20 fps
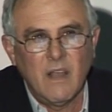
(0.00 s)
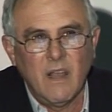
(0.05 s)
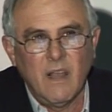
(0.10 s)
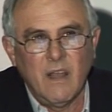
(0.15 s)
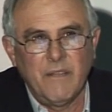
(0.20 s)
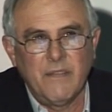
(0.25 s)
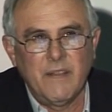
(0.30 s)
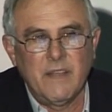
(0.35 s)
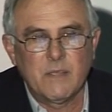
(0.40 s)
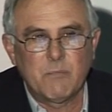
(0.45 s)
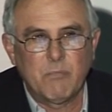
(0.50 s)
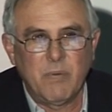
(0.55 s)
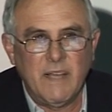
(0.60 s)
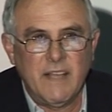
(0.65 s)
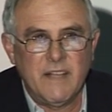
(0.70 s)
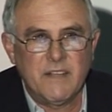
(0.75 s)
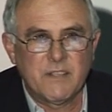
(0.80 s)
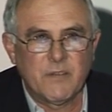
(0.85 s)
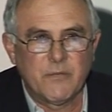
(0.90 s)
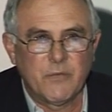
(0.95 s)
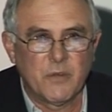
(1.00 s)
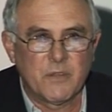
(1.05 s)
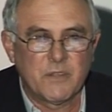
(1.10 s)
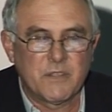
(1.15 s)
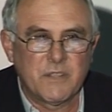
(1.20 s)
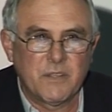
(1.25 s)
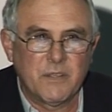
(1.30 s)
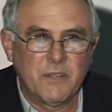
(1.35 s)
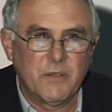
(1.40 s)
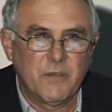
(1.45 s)
and there's plans afoot
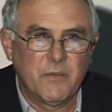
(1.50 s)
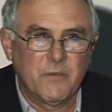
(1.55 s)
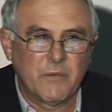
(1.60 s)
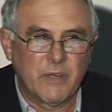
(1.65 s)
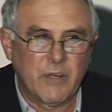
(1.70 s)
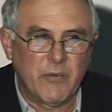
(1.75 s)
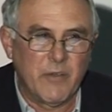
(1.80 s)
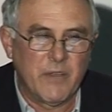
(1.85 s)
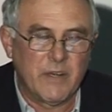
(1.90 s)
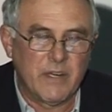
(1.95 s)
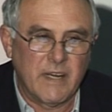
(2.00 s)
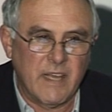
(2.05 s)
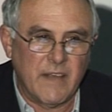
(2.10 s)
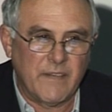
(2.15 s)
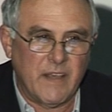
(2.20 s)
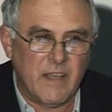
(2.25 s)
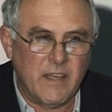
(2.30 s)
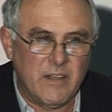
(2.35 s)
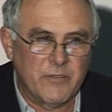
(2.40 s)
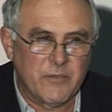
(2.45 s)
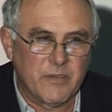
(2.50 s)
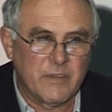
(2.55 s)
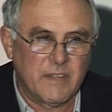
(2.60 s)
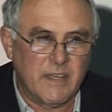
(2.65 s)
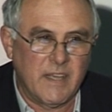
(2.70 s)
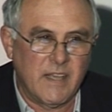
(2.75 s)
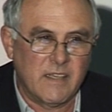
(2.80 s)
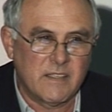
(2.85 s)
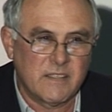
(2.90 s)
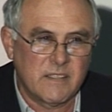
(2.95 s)
to recruit another
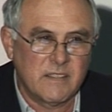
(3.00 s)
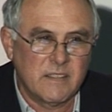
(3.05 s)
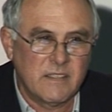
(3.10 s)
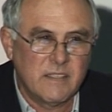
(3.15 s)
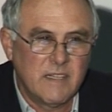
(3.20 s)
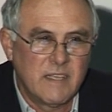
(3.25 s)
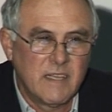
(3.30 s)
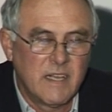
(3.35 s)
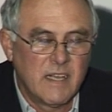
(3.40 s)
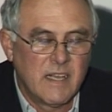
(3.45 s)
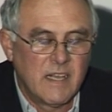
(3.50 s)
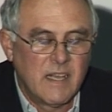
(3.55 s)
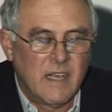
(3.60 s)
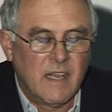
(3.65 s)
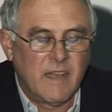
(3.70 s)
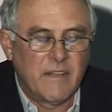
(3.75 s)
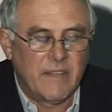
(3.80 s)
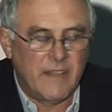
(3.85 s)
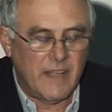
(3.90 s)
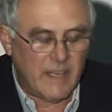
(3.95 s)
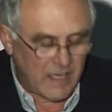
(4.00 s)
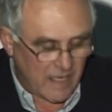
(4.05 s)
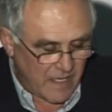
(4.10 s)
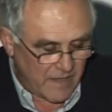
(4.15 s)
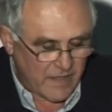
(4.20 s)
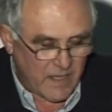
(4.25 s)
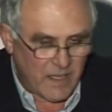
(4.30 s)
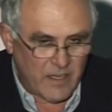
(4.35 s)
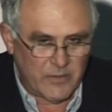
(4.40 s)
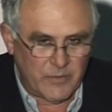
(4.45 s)
100,000, and that
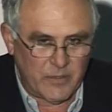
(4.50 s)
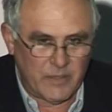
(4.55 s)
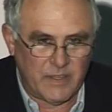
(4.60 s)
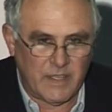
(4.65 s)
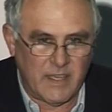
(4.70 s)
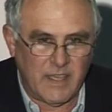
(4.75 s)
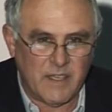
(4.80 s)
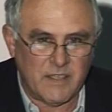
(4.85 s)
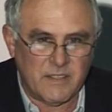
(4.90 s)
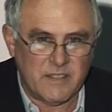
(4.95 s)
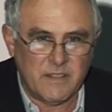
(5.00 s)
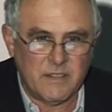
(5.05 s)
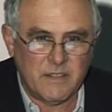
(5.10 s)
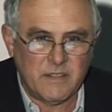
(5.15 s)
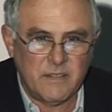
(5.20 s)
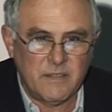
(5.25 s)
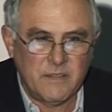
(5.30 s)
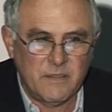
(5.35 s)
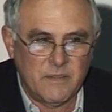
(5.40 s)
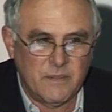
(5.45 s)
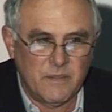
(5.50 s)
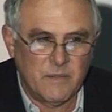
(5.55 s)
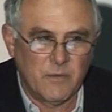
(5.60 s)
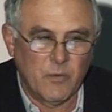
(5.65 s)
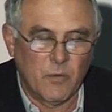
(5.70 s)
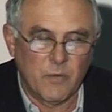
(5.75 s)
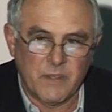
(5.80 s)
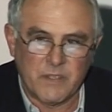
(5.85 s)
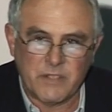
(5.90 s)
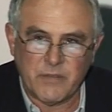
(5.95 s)
other 100,000,
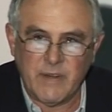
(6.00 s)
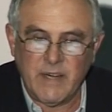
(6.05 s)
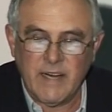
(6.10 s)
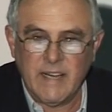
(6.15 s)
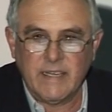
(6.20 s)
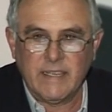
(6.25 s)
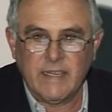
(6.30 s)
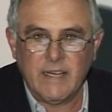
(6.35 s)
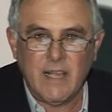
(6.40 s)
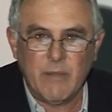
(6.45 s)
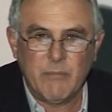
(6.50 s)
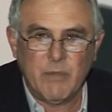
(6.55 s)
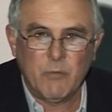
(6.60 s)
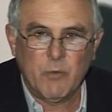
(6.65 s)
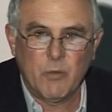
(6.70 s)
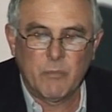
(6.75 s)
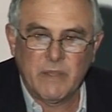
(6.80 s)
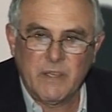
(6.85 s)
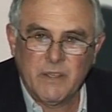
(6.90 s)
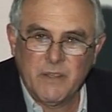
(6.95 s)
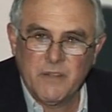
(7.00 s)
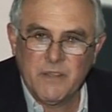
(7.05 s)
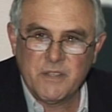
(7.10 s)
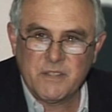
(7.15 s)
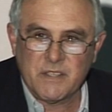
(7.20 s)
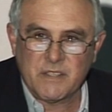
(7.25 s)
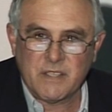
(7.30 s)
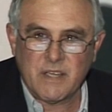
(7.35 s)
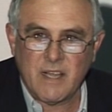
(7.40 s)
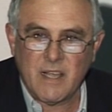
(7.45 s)
or the Sri Lankan army, will be
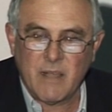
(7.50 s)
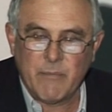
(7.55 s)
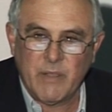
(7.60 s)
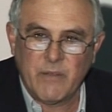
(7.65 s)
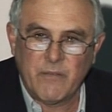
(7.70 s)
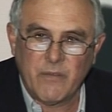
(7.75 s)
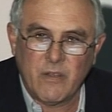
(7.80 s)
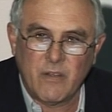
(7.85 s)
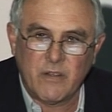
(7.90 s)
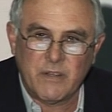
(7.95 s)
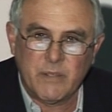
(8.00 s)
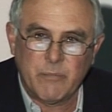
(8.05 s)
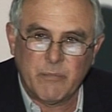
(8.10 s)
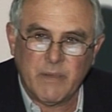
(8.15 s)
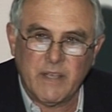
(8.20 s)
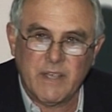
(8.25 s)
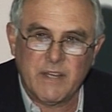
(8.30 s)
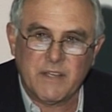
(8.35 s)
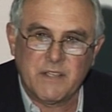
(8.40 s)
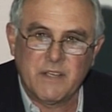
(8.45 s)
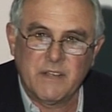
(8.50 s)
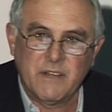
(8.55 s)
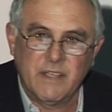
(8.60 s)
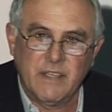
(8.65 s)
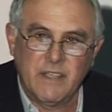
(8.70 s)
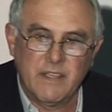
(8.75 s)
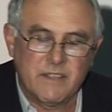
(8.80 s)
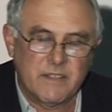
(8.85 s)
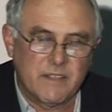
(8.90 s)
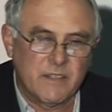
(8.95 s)
used as an army of occupation in the
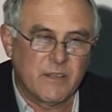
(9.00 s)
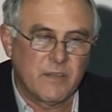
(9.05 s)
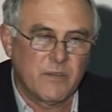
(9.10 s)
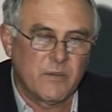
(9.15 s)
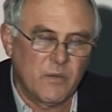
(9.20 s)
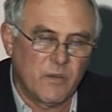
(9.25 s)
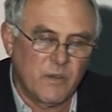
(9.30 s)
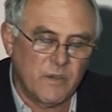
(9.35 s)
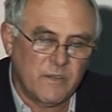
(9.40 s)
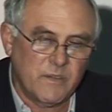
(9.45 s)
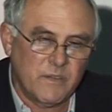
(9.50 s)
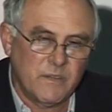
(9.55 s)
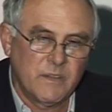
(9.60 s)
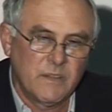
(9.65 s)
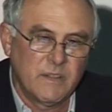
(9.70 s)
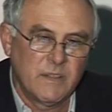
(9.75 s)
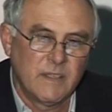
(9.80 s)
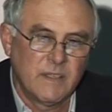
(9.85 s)
east and the north,